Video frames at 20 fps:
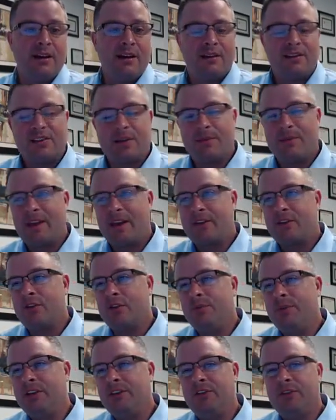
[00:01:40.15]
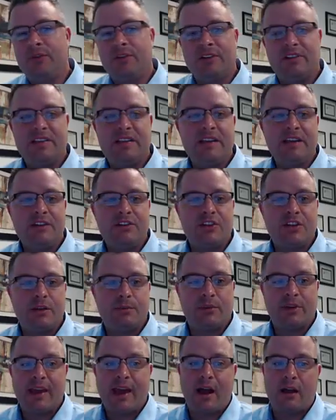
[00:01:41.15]
Some of that could be due to teaching,
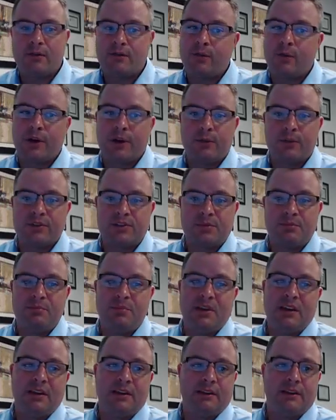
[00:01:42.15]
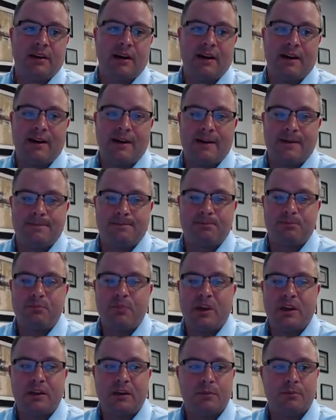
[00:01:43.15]
but California was a big
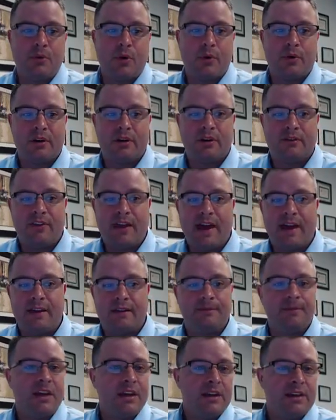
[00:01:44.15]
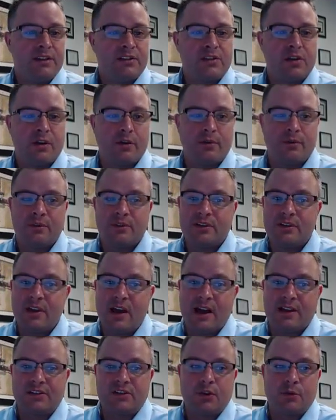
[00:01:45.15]
component of that. So
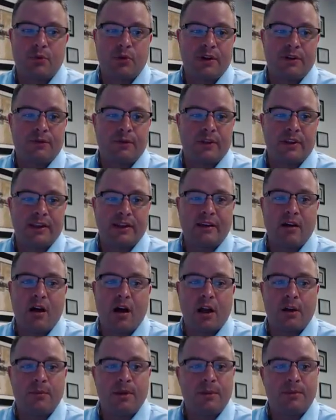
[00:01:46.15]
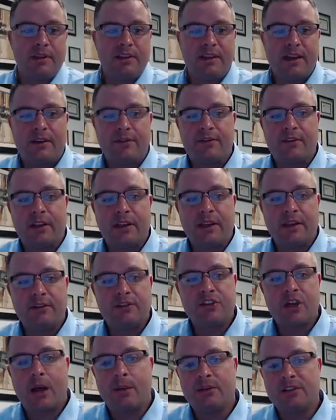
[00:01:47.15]
not so pretty for the economy, but definitely
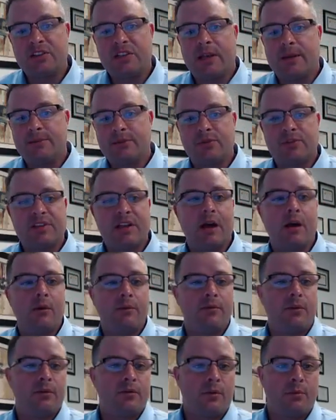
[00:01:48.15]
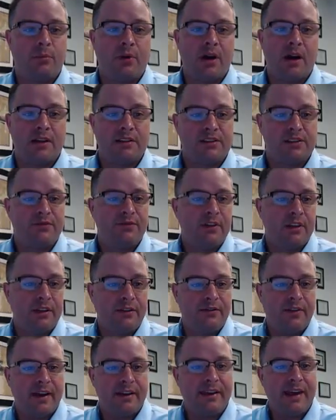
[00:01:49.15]
jobless claims was helpful for bonds. Philly
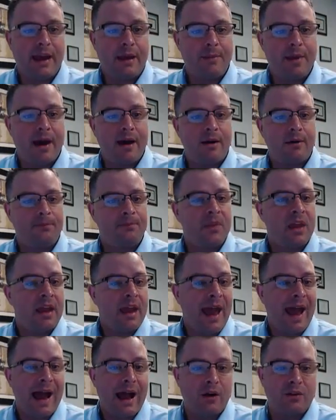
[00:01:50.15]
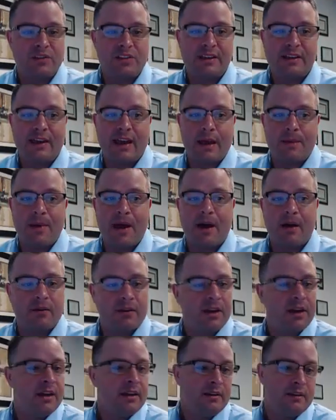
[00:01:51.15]
Fed came out, housing came
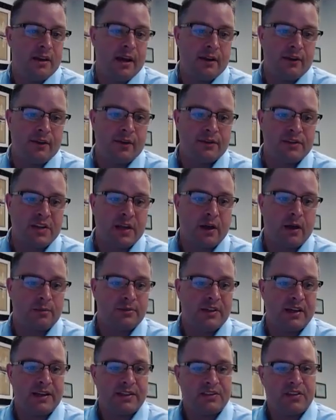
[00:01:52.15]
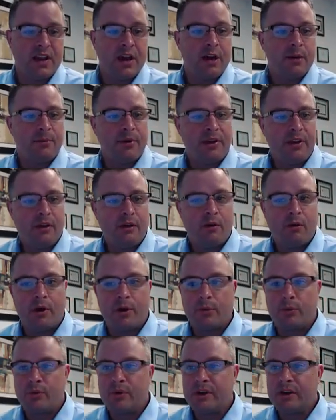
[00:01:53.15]
out. None of those helped us. But you know
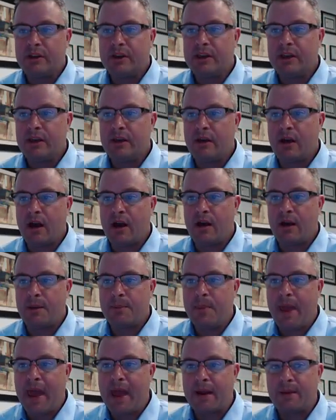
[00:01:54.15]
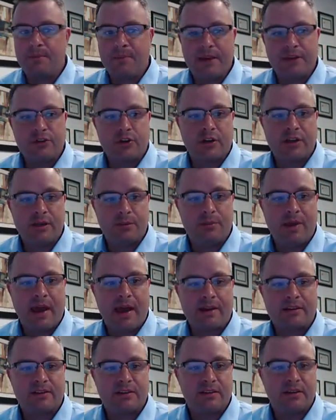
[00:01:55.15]
what really had a major
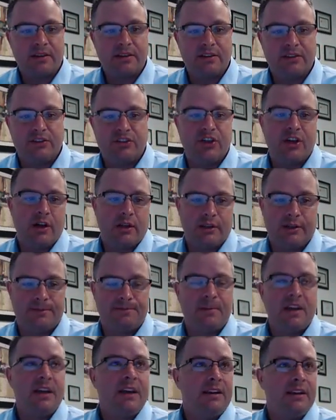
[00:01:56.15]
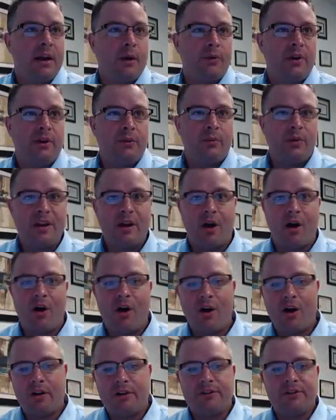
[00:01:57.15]
impact is Yellen. Now, we
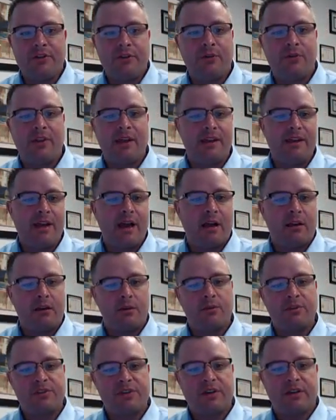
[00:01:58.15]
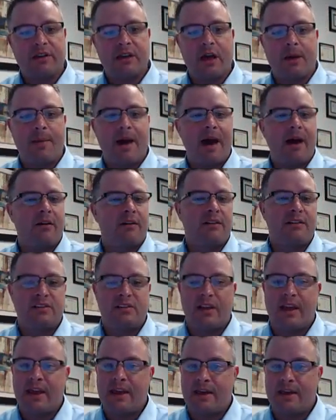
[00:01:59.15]
all knew that Yellen was going to come out
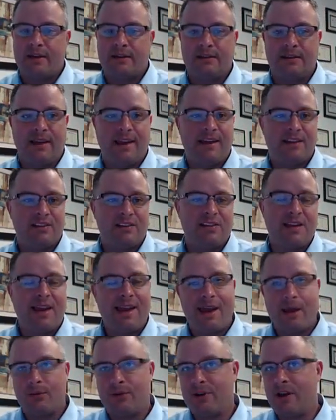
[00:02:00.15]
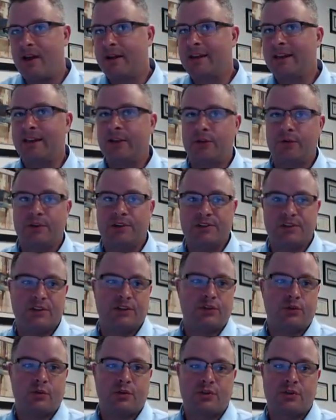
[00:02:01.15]
and say, hey, we're not going to increase the
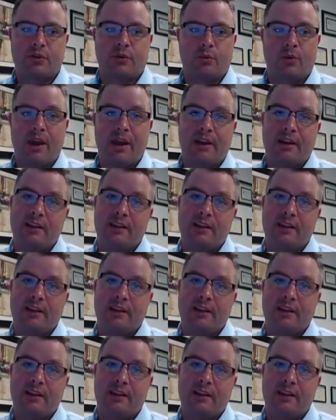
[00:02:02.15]
short-term rate.